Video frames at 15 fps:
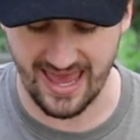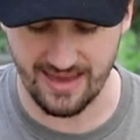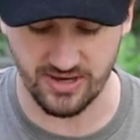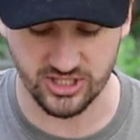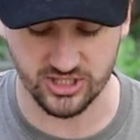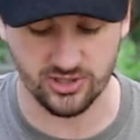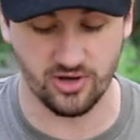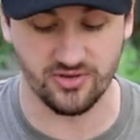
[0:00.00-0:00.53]
came,
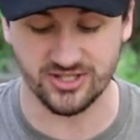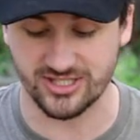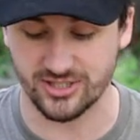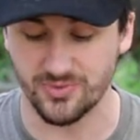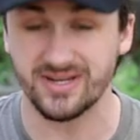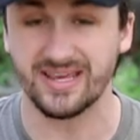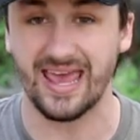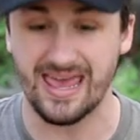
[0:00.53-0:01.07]
I saw
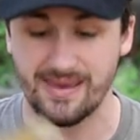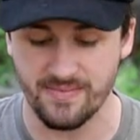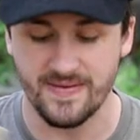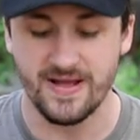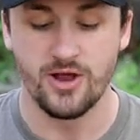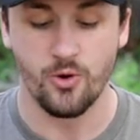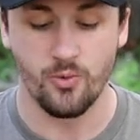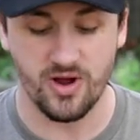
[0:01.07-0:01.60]
this one came
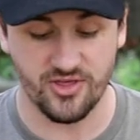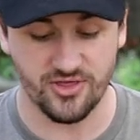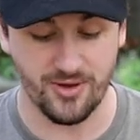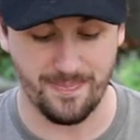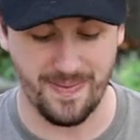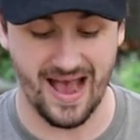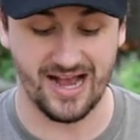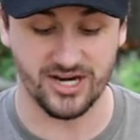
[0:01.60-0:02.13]
with
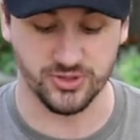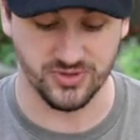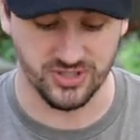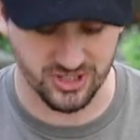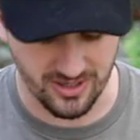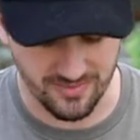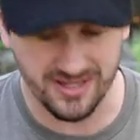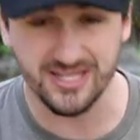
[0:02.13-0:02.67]
the patch, which
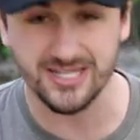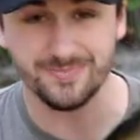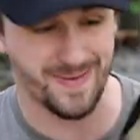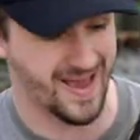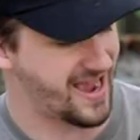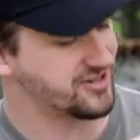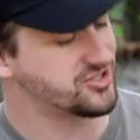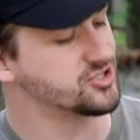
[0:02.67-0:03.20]
some of these
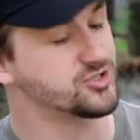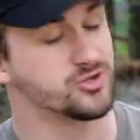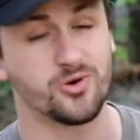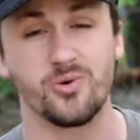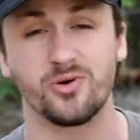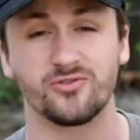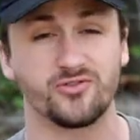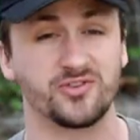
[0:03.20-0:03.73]
patches are
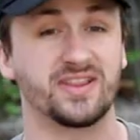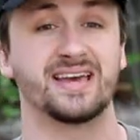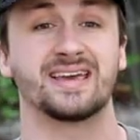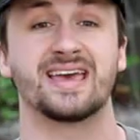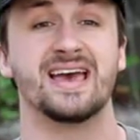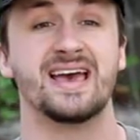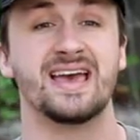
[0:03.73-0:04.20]
going for like